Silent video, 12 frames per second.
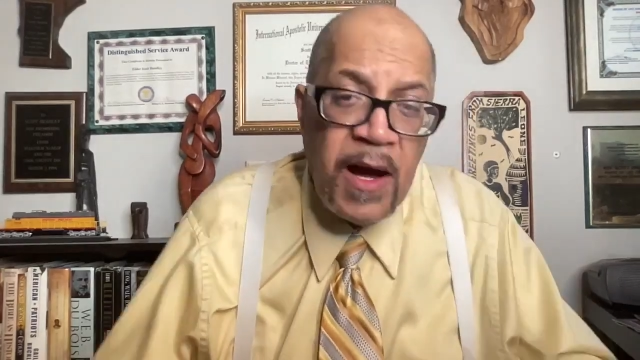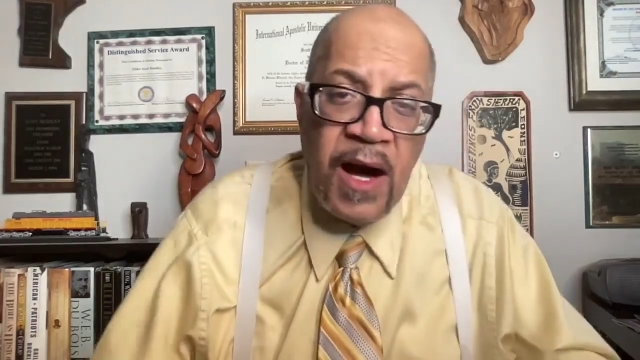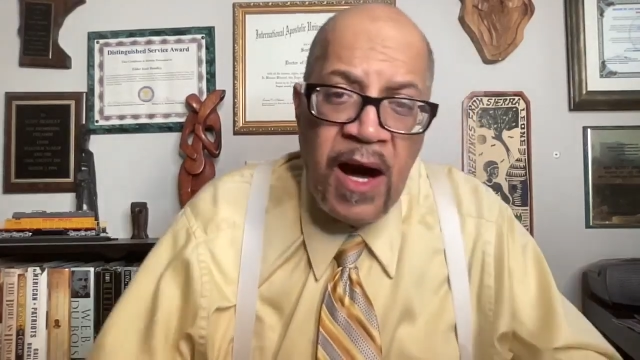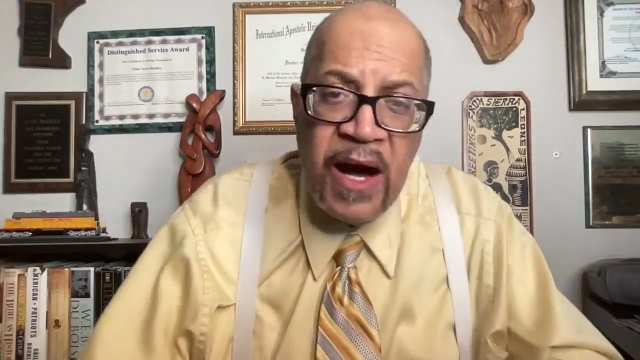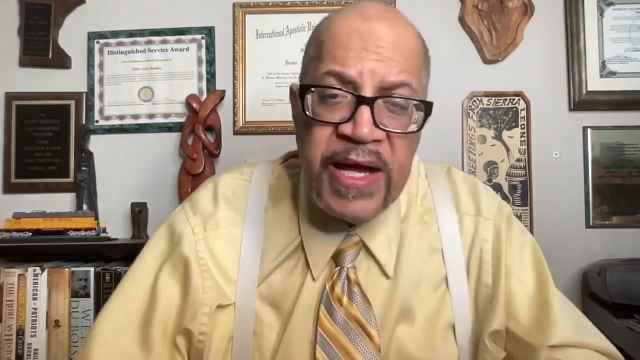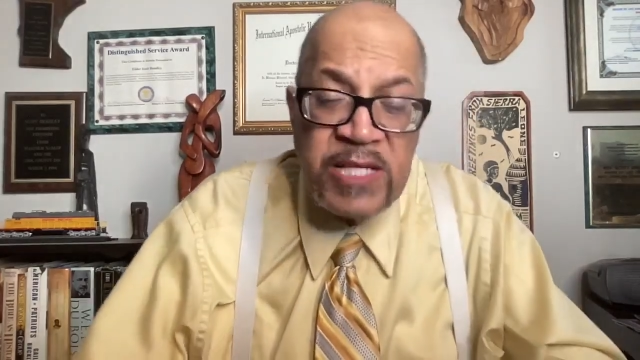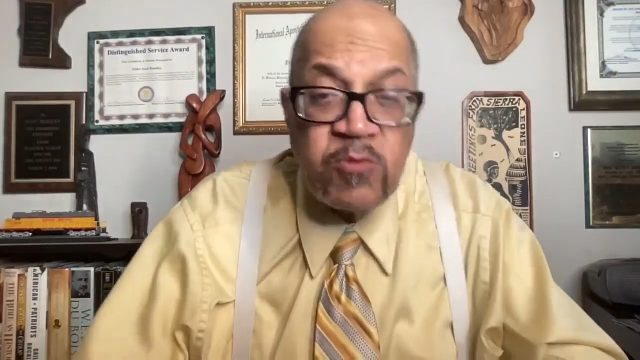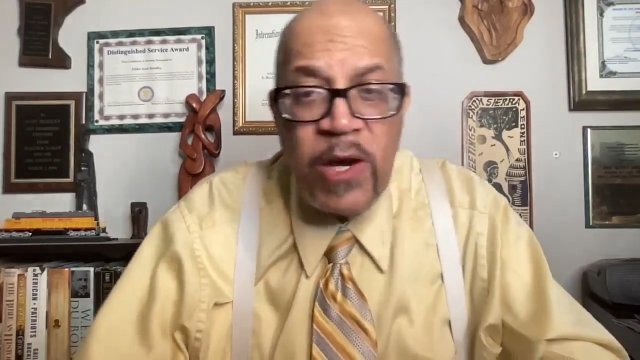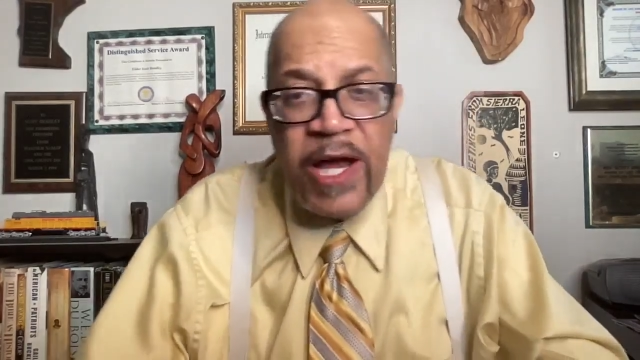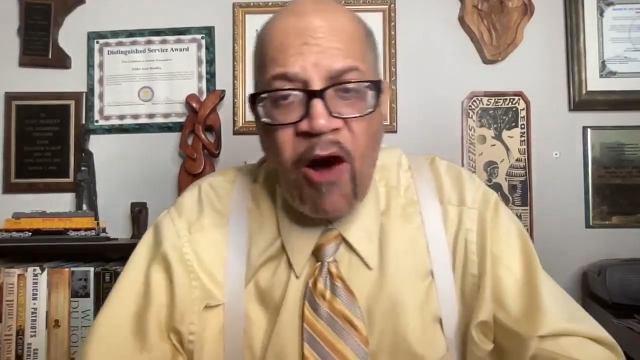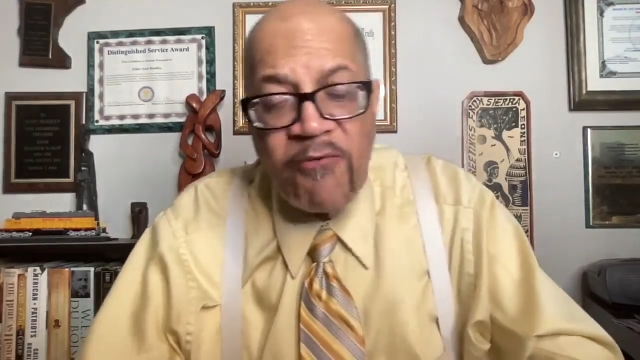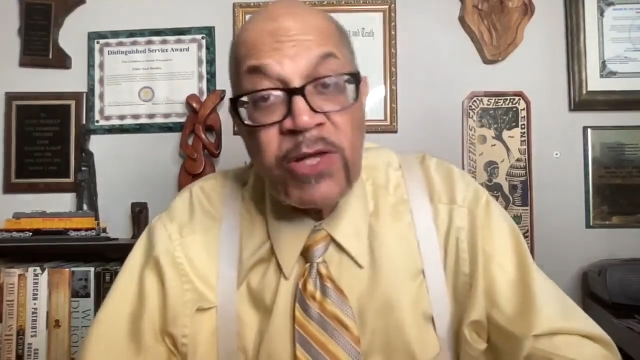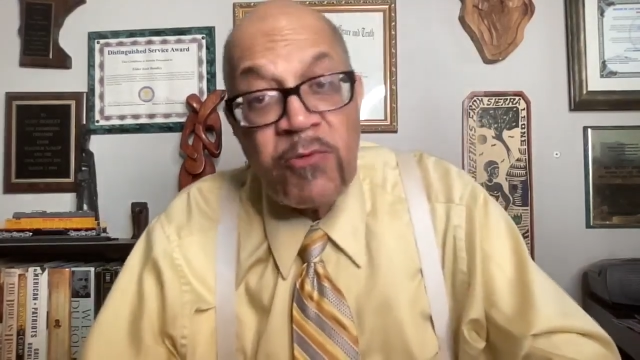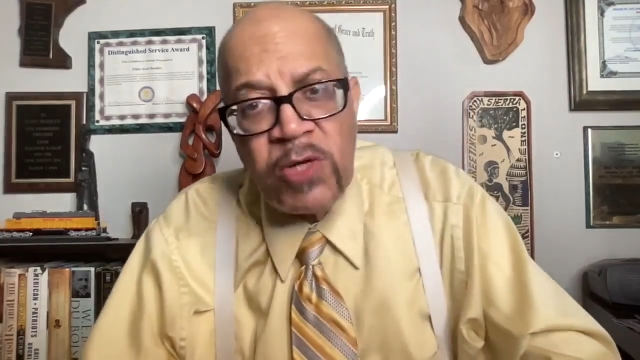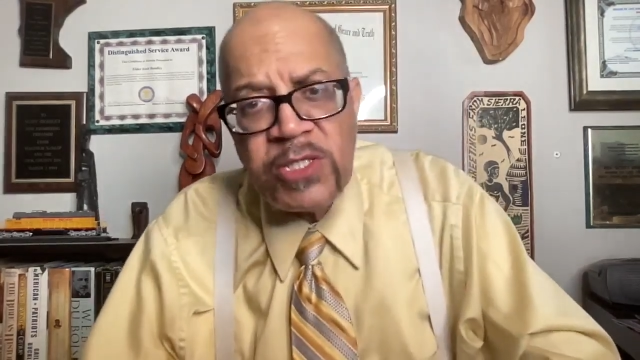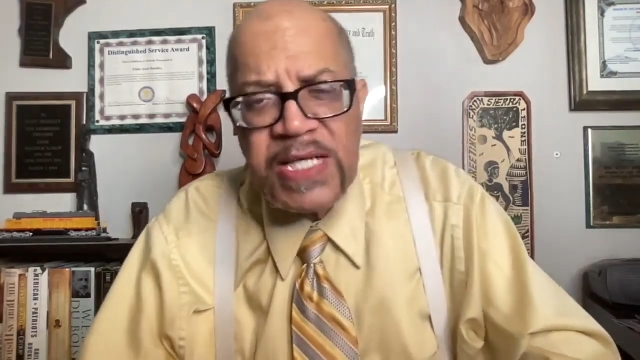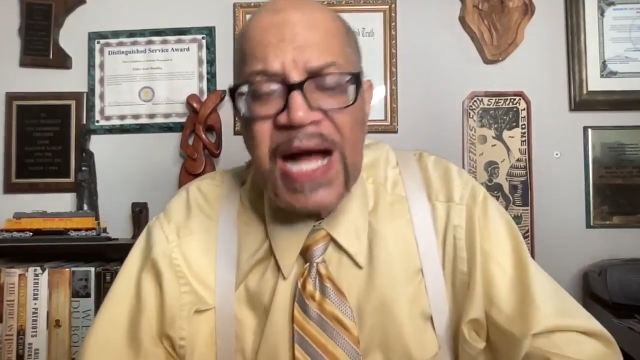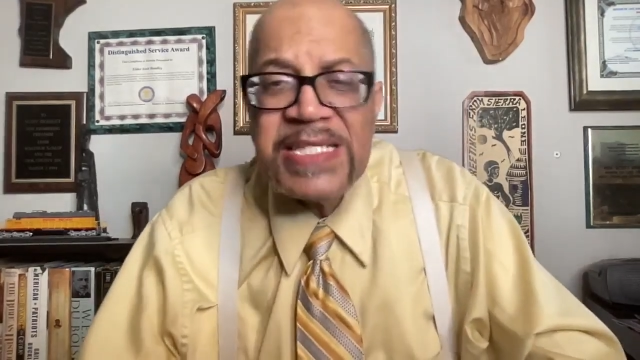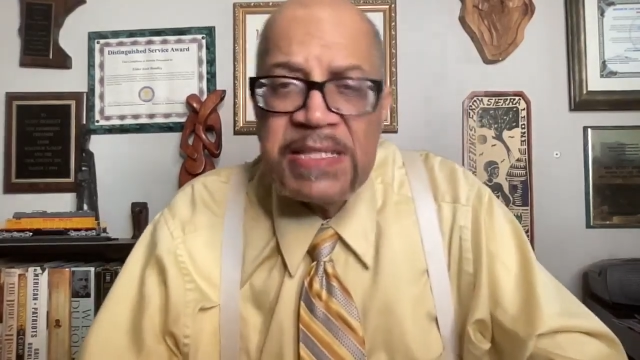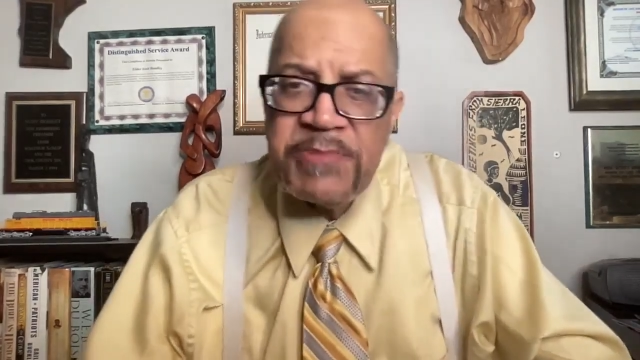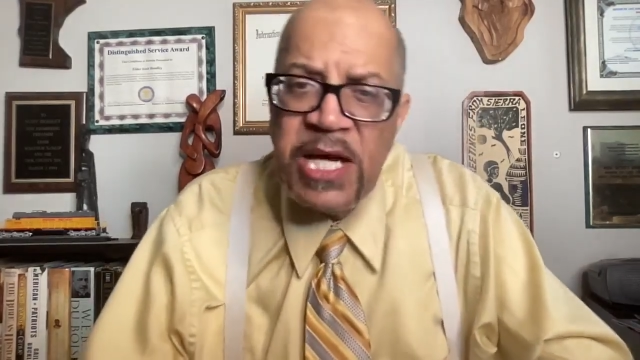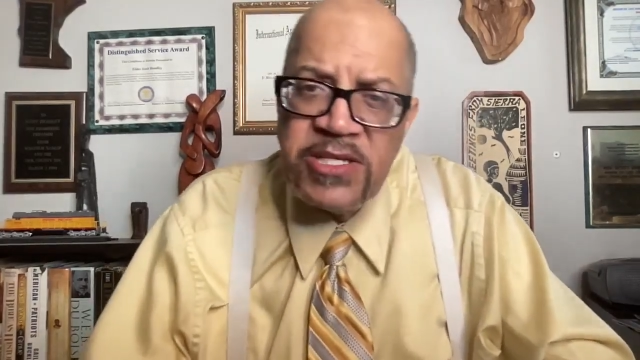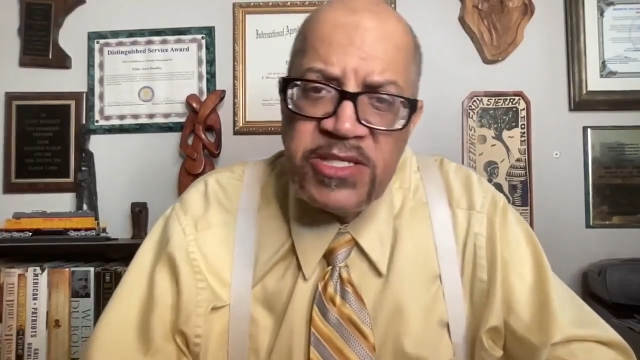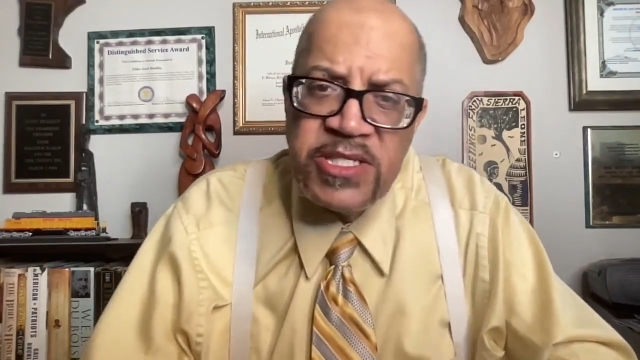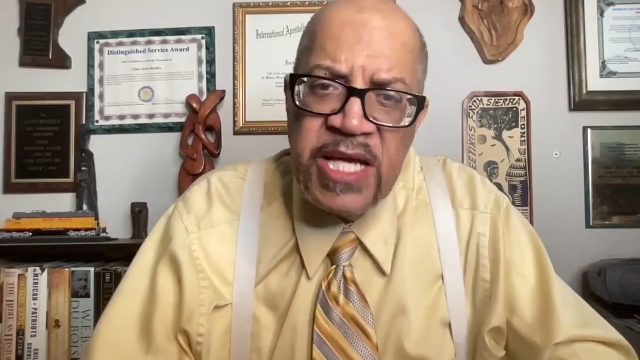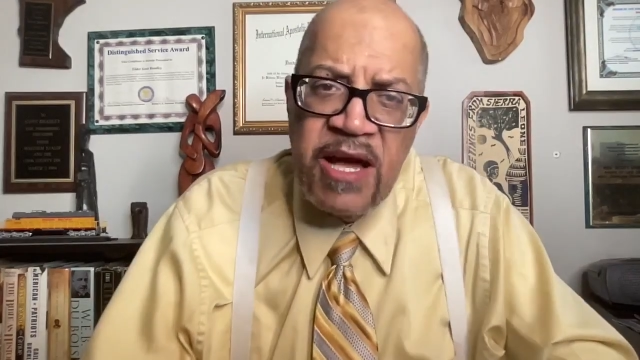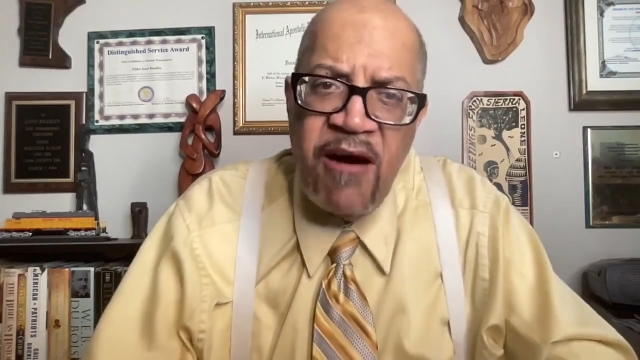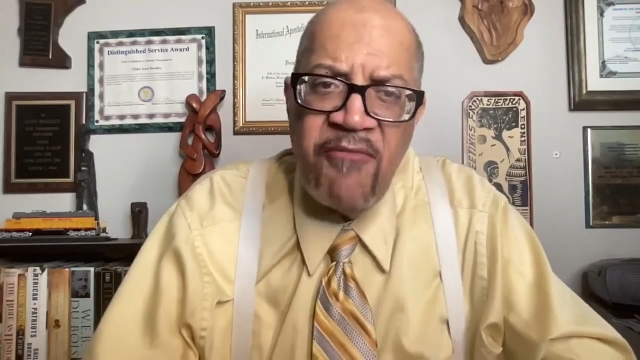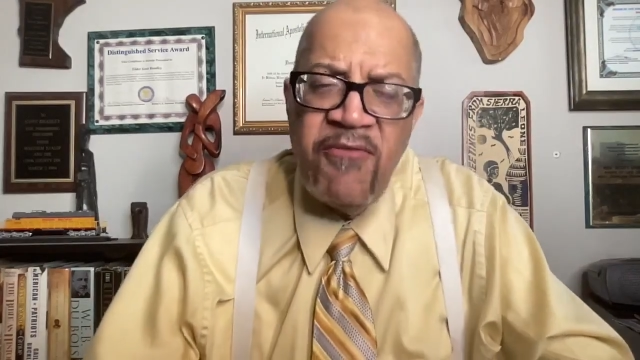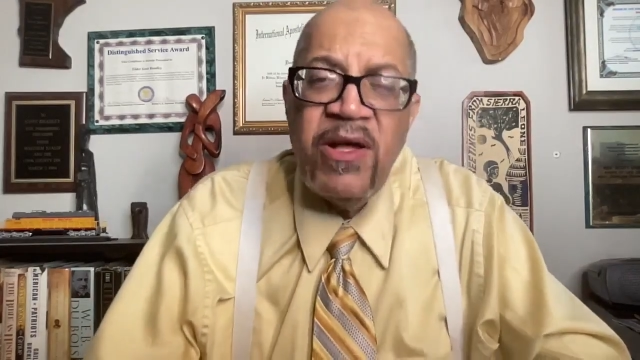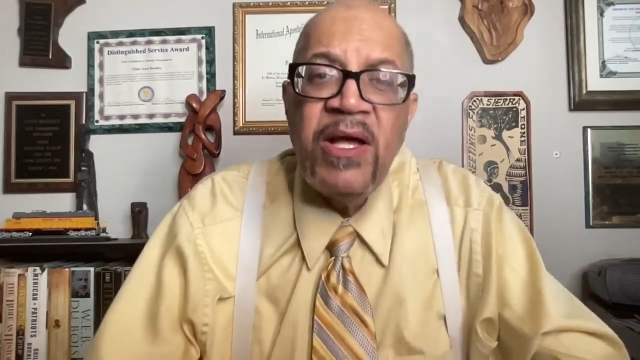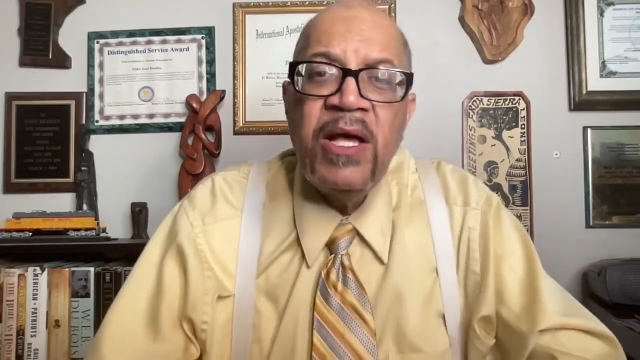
uh, is way off. The worst concept, I should say, of